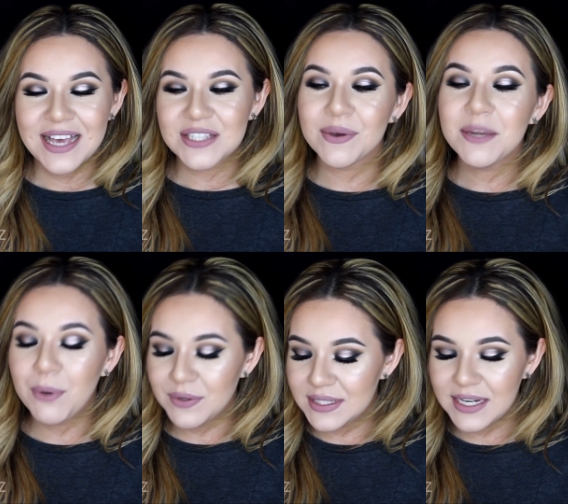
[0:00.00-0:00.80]
So I
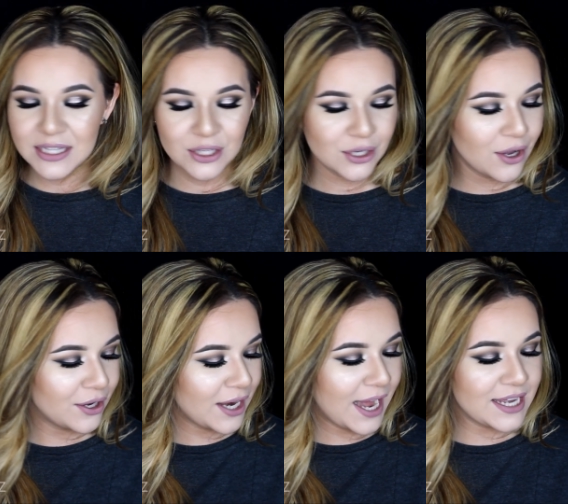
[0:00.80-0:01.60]
posted a look
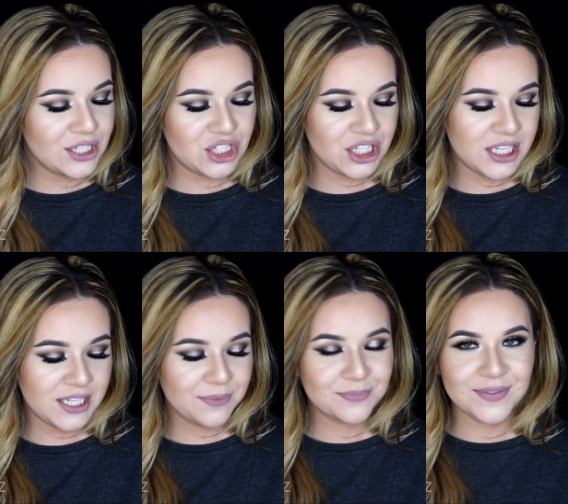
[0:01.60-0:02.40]
on
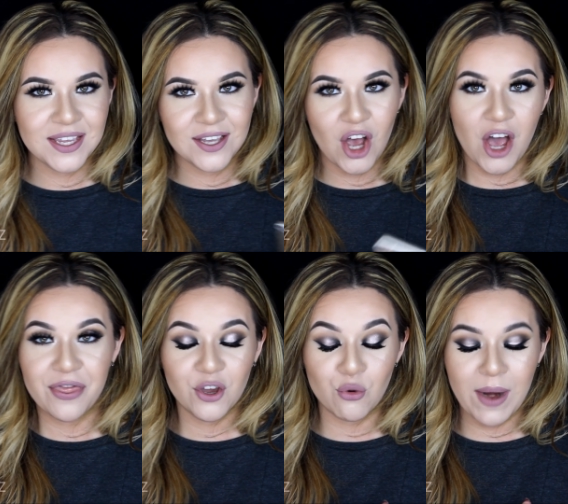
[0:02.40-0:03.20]
IG, on
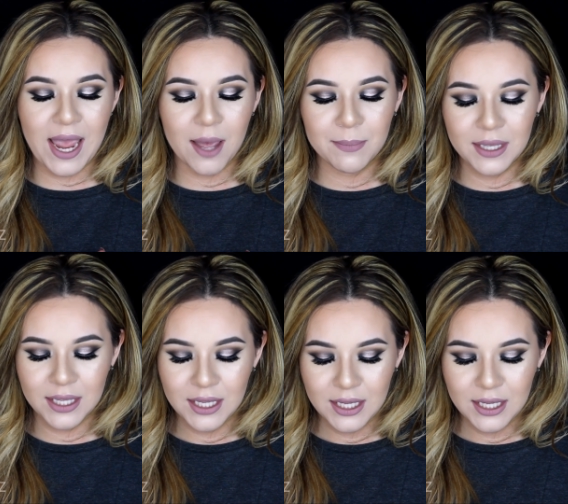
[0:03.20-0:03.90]
the gram.